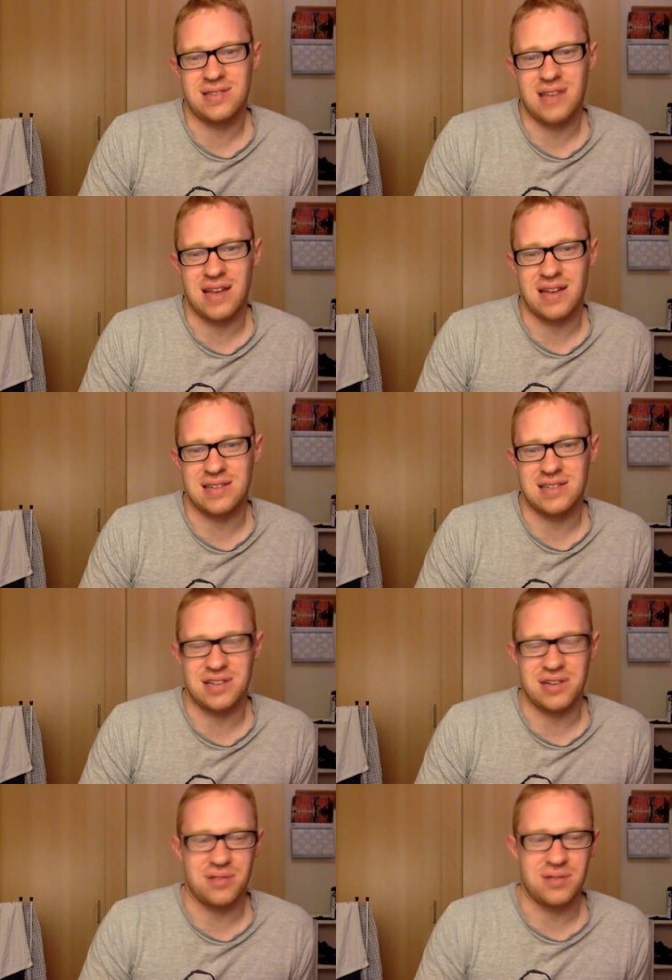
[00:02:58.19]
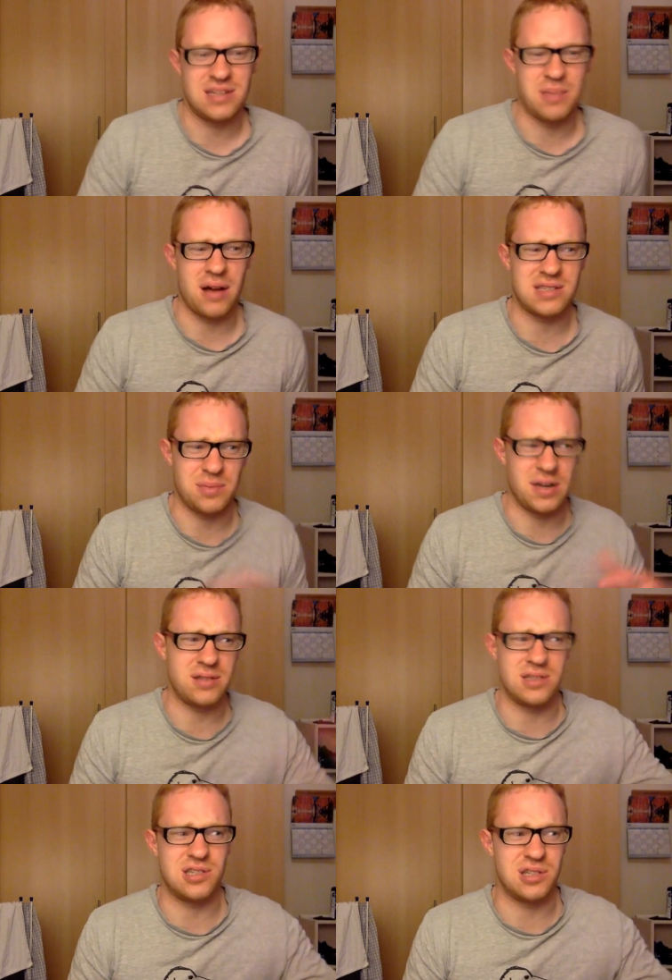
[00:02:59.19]
and you know it's about someone
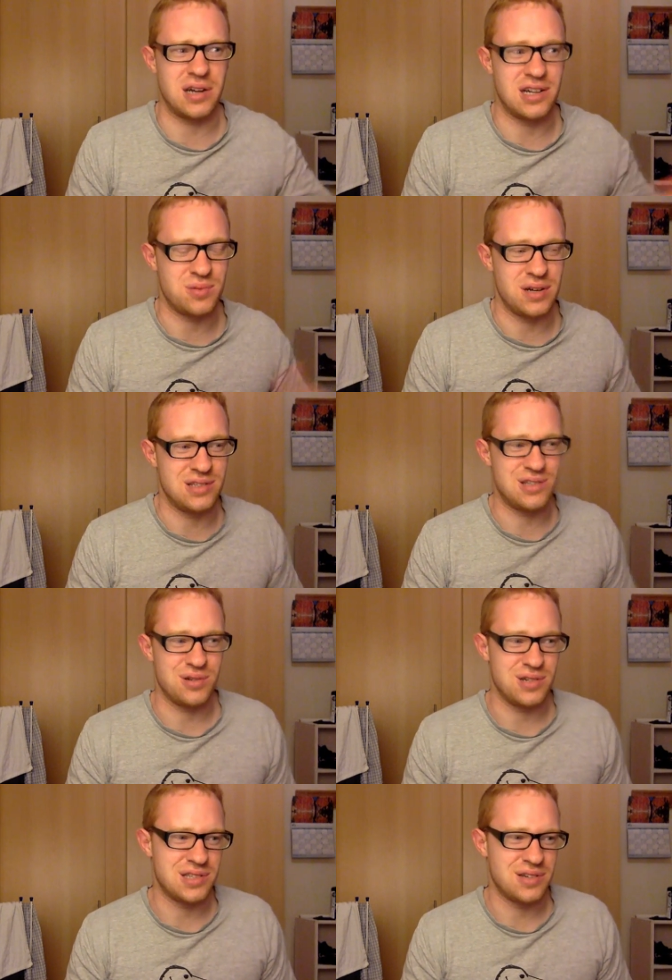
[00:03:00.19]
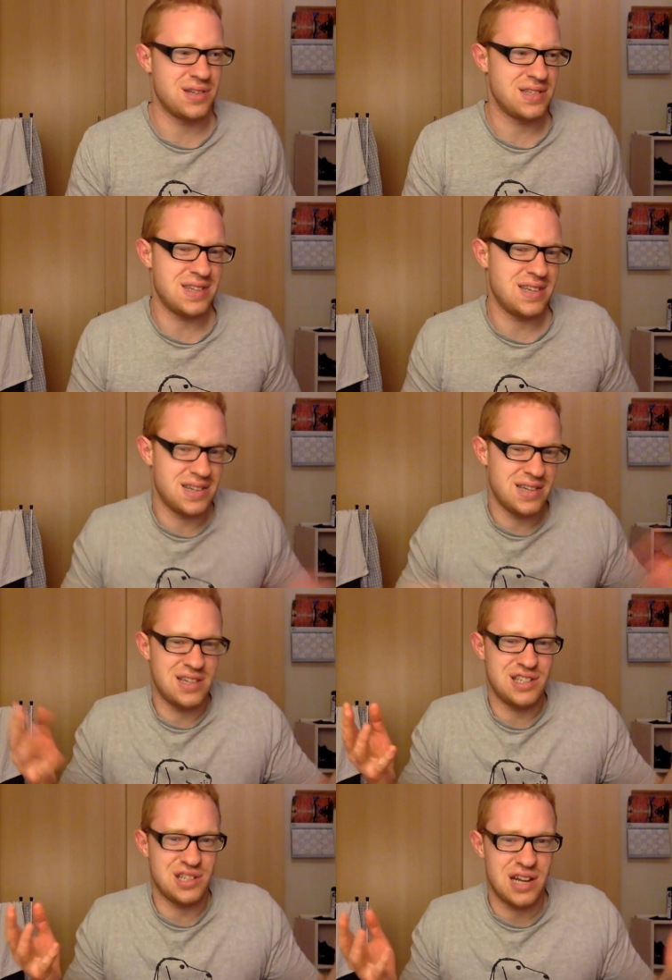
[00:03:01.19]
else's Shania Twain story, so it's
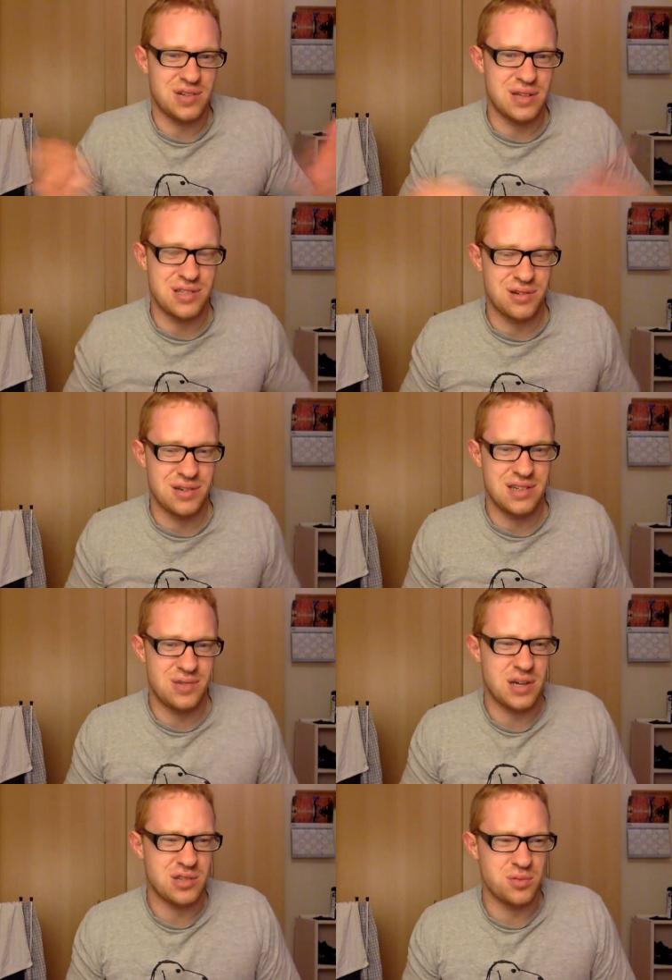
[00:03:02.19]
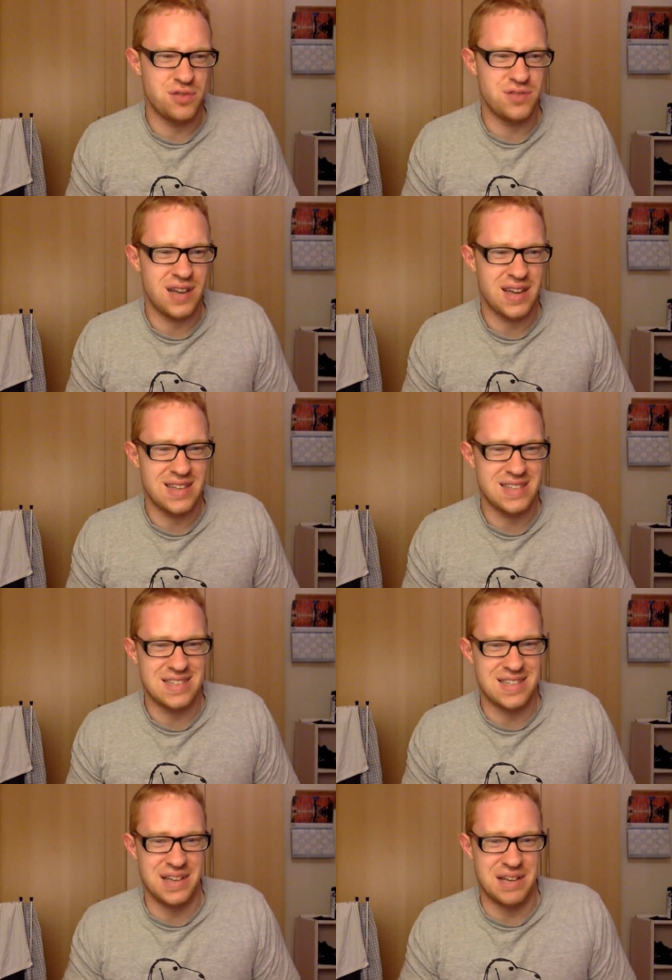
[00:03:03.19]
a Shania Twain story twice removed, I guess.